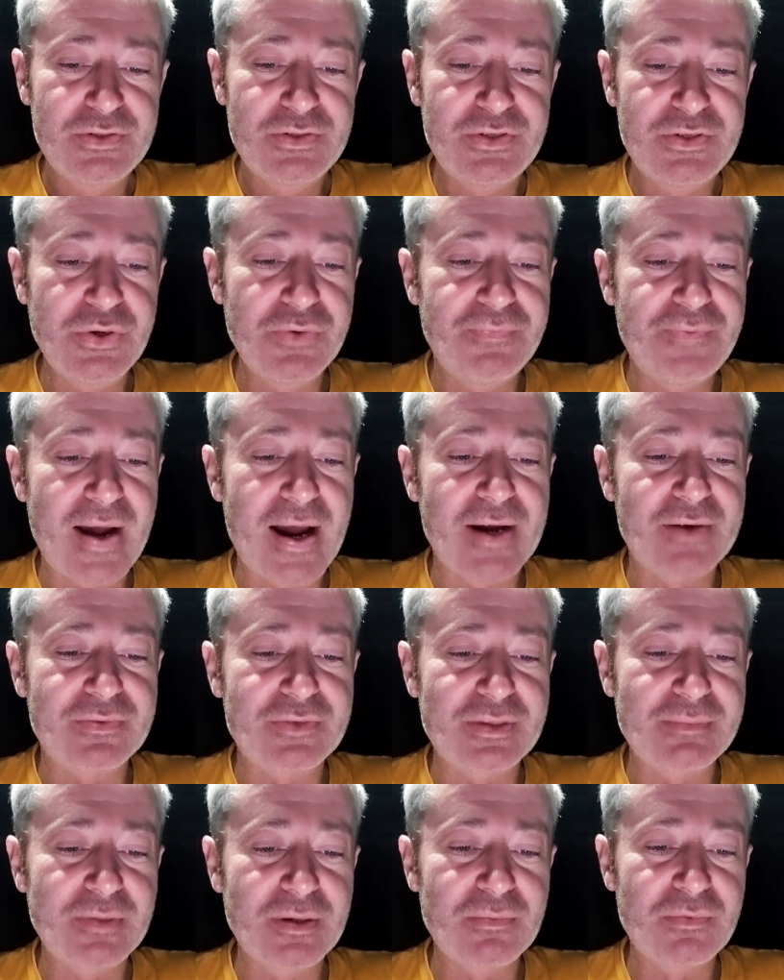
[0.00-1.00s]
Two
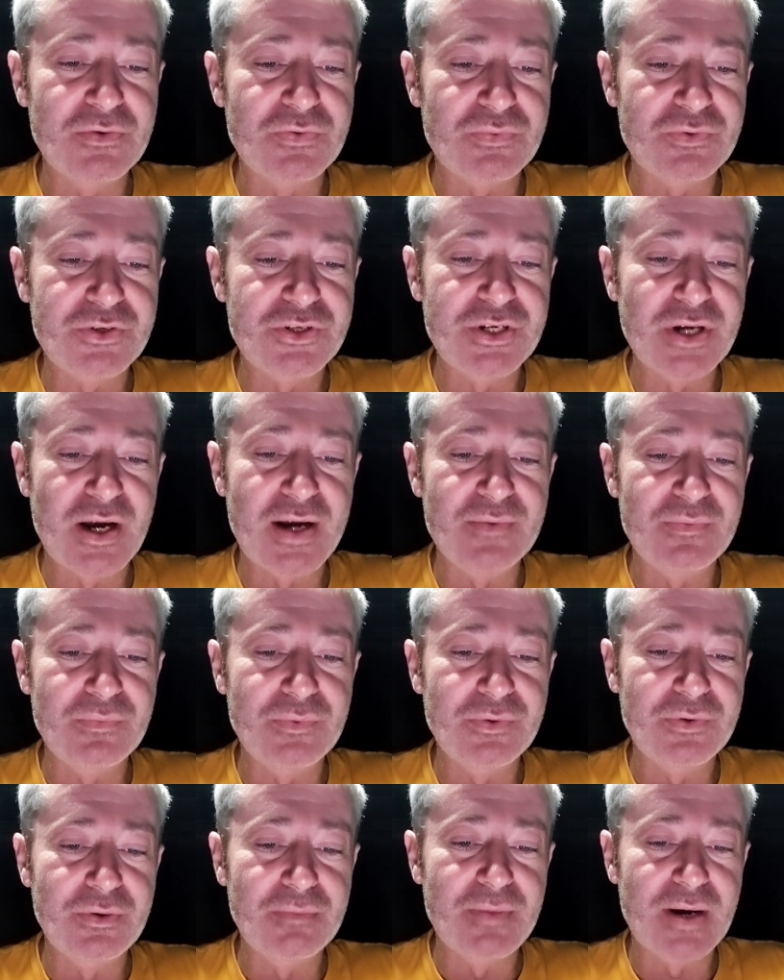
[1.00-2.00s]
faculty members were shot
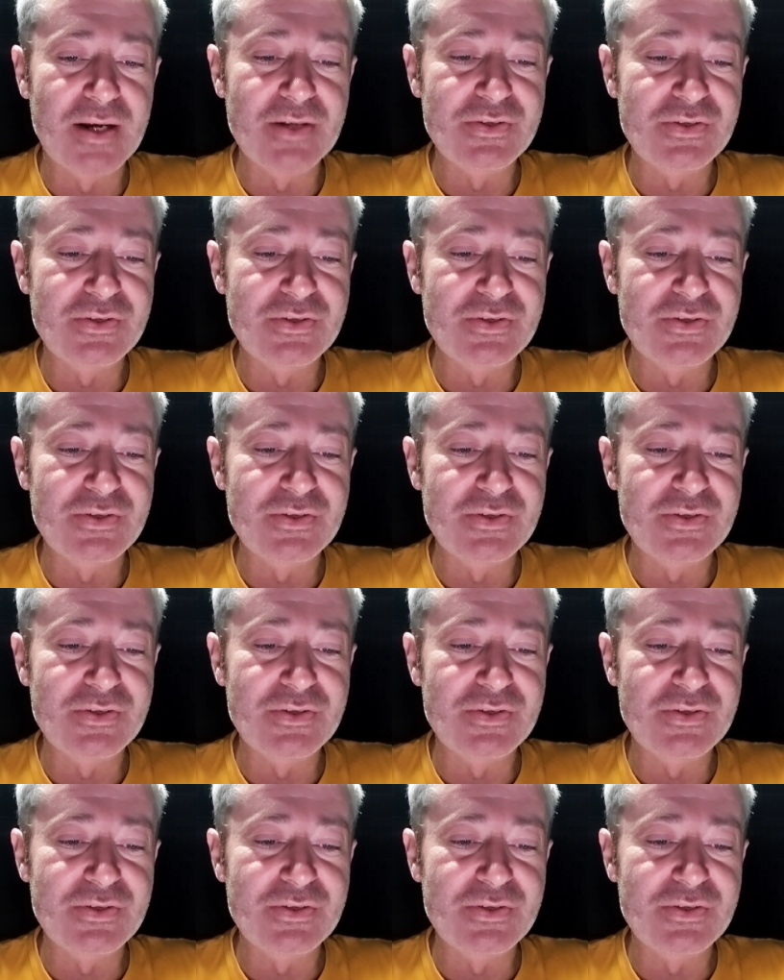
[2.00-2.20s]
and wounded by